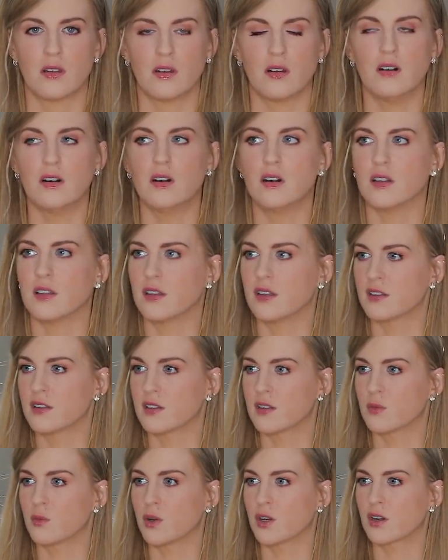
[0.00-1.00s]
Oh, that.
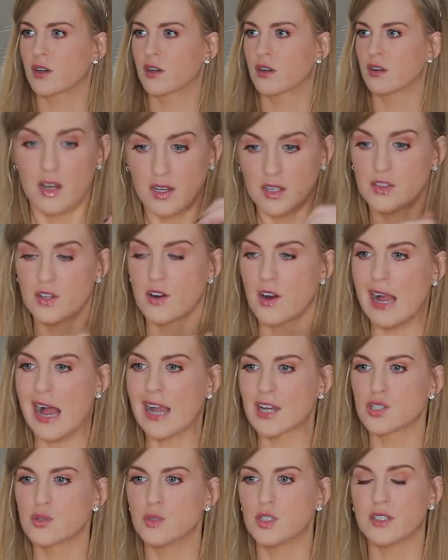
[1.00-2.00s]
Like, there are
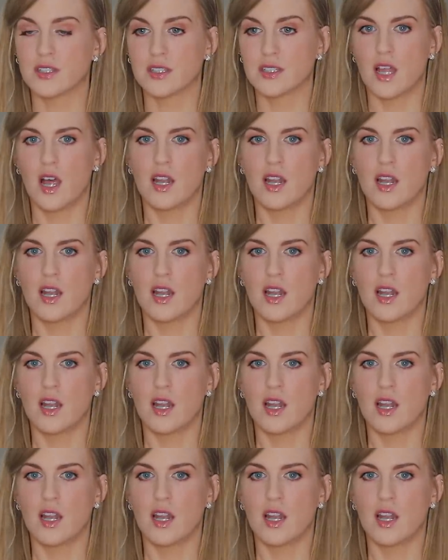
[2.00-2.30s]
actual,